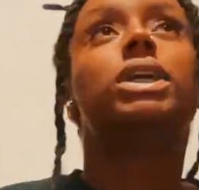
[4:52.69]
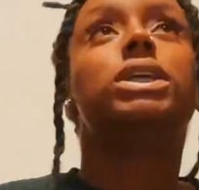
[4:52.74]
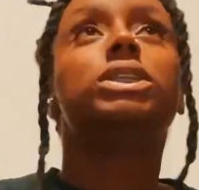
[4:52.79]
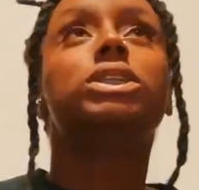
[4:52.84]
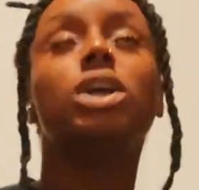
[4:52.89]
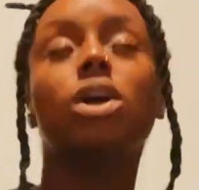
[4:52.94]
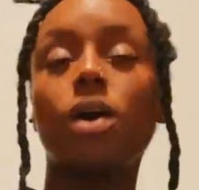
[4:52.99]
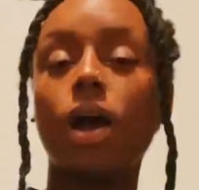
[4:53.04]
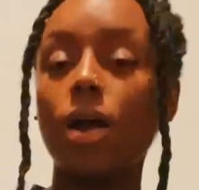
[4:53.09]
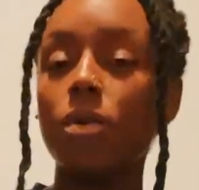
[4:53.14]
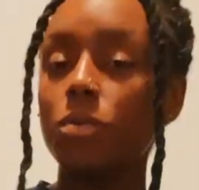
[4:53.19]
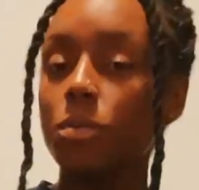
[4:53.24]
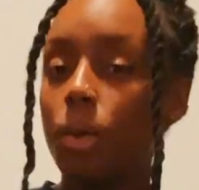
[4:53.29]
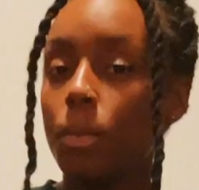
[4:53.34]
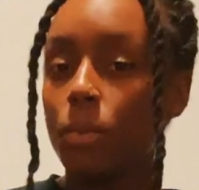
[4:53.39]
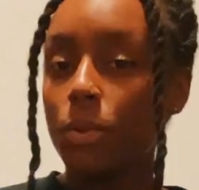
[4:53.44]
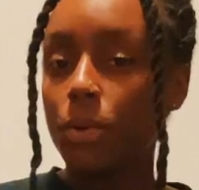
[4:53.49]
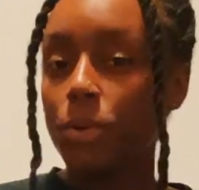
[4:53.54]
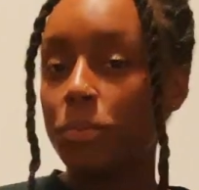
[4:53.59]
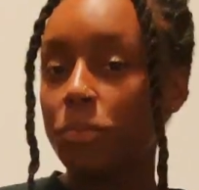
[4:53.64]
So I
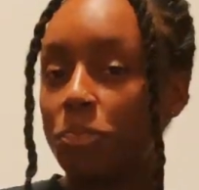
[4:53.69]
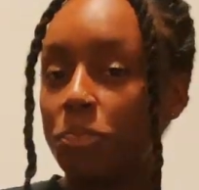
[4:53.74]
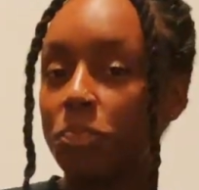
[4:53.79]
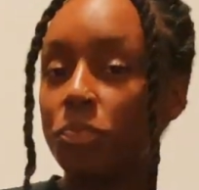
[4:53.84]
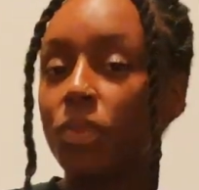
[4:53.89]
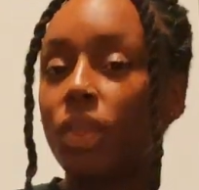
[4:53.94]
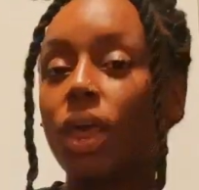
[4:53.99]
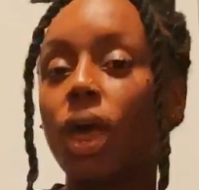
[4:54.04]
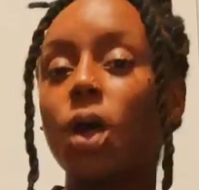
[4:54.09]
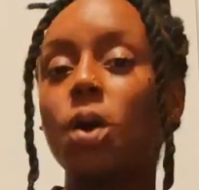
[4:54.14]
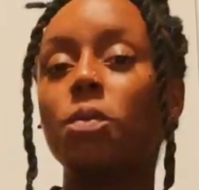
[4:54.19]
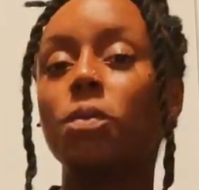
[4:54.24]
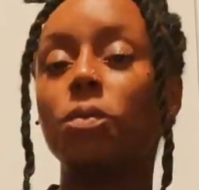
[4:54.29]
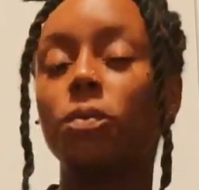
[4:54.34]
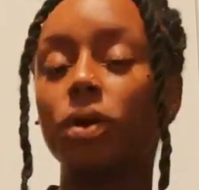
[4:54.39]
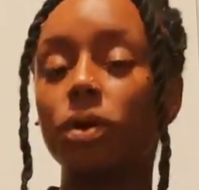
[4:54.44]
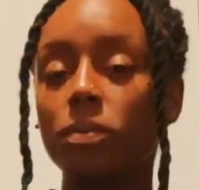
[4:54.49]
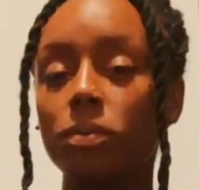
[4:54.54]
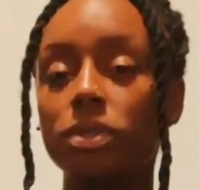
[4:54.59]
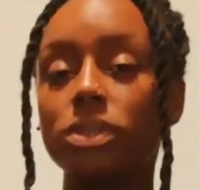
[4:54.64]
remember when
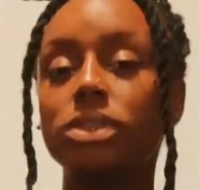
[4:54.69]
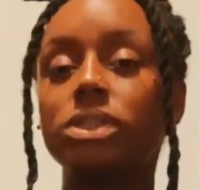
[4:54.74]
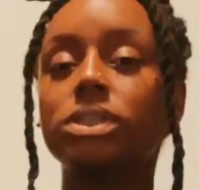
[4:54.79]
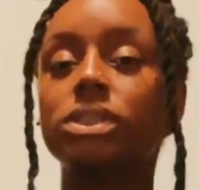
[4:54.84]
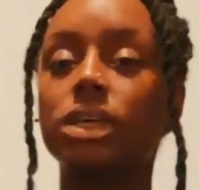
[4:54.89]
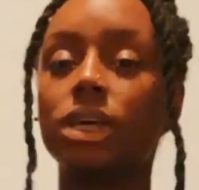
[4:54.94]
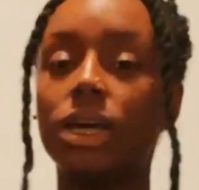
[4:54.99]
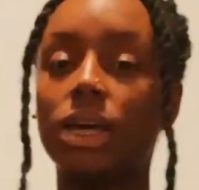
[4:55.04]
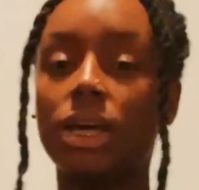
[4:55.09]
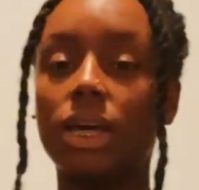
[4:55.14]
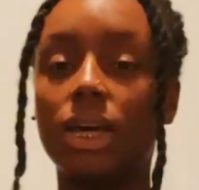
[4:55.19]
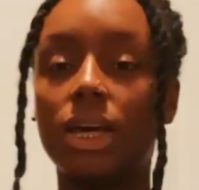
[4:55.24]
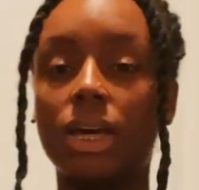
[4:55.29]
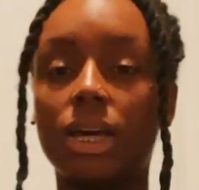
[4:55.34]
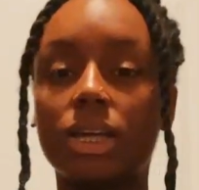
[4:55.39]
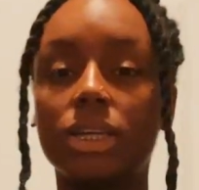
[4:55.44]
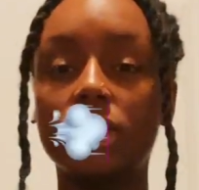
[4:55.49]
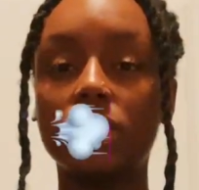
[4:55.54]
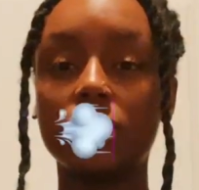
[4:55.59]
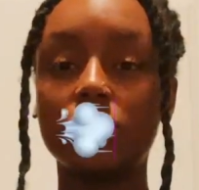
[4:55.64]
we was
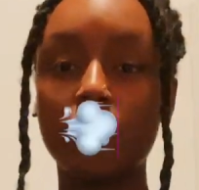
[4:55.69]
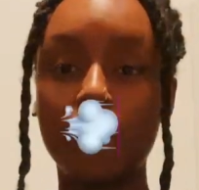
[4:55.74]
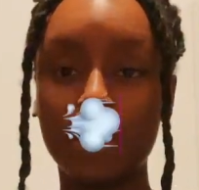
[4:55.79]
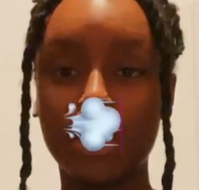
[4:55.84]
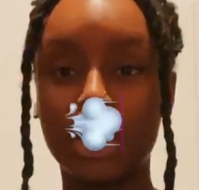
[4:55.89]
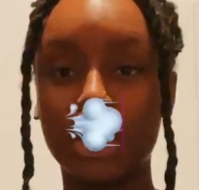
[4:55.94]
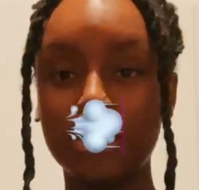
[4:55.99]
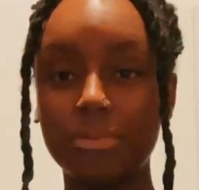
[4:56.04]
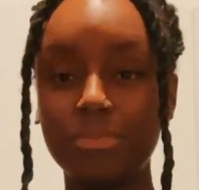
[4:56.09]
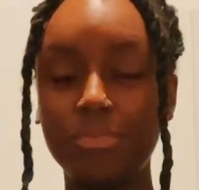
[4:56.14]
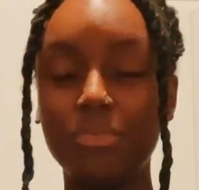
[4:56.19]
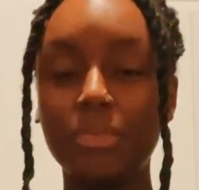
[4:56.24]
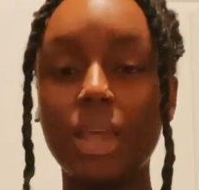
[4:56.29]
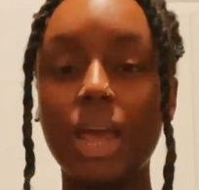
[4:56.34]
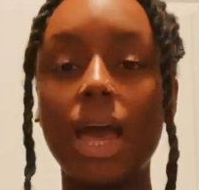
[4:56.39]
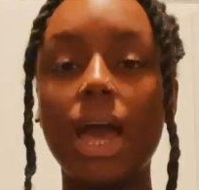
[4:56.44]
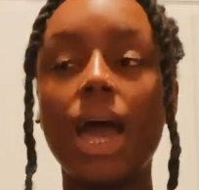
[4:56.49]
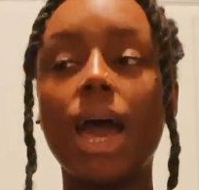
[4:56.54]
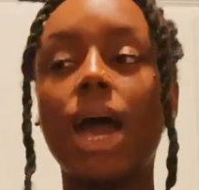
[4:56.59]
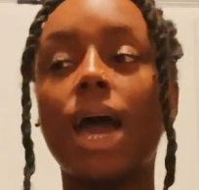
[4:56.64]
smoking
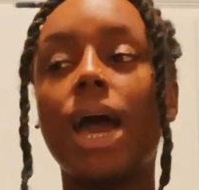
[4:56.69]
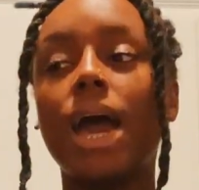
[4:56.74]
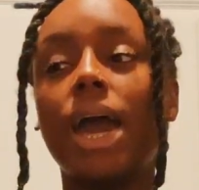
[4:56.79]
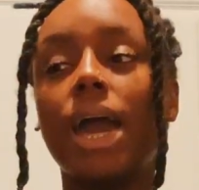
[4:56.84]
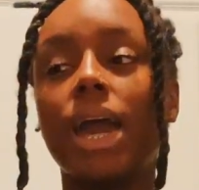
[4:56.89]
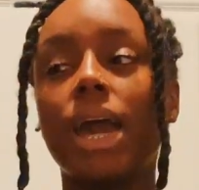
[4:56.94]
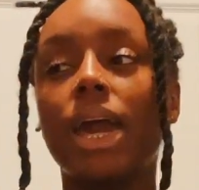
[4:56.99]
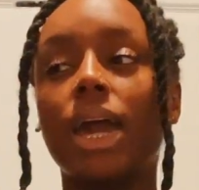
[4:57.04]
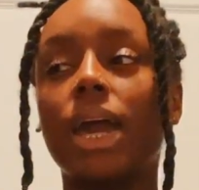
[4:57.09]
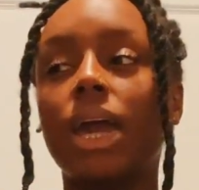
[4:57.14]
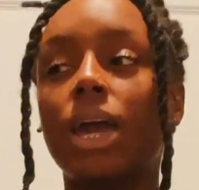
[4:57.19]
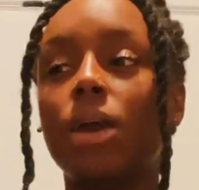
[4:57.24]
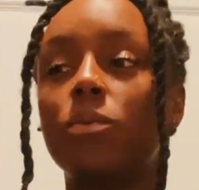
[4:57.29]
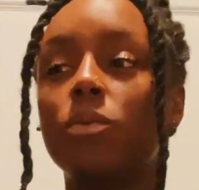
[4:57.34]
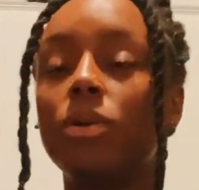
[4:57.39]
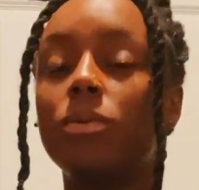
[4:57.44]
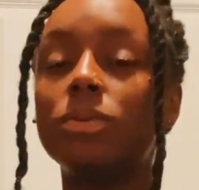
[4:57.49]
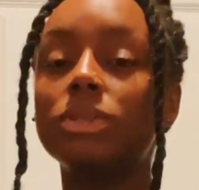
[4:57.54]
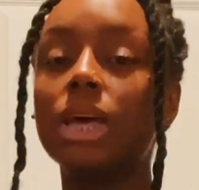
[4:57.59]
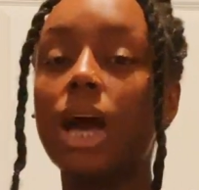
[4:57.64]
and
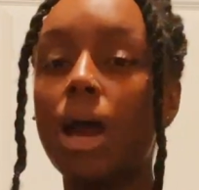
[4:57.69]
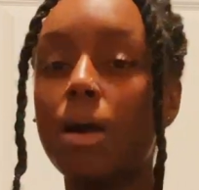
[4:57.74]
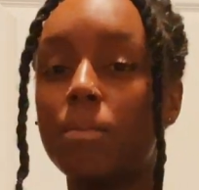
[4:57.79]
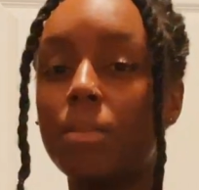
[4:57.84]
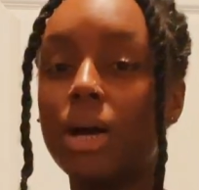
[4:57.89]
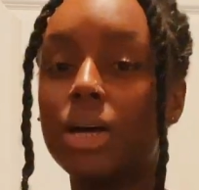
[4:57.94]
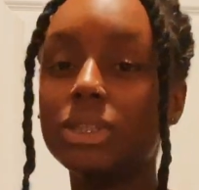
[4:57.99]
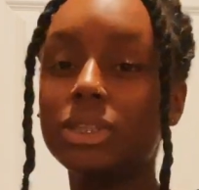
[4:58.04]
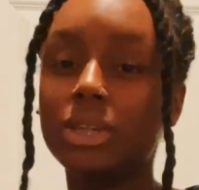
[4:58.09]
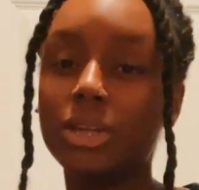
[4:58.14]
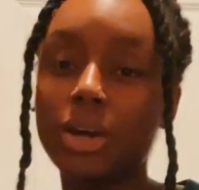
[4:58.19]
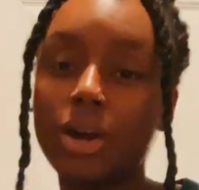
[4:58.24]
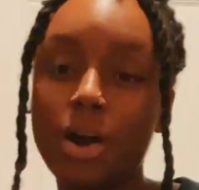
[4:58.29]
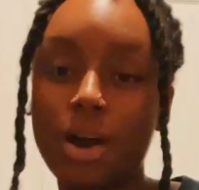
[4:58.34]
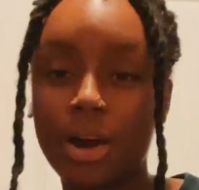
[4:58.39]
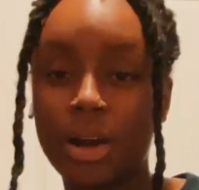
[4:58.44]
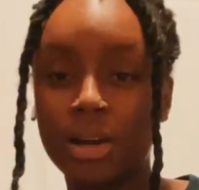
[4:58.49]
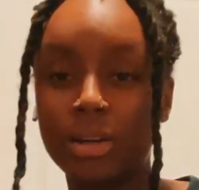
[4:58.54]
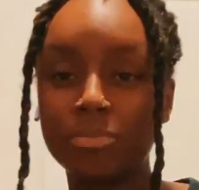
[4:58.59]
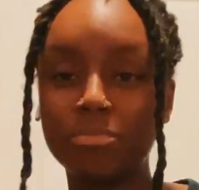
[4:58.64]
we was hotboxing a
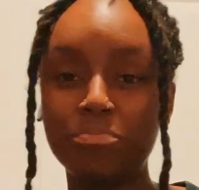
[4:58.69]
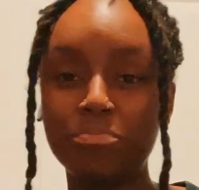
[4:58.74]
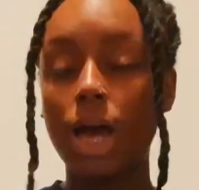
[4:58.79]
car.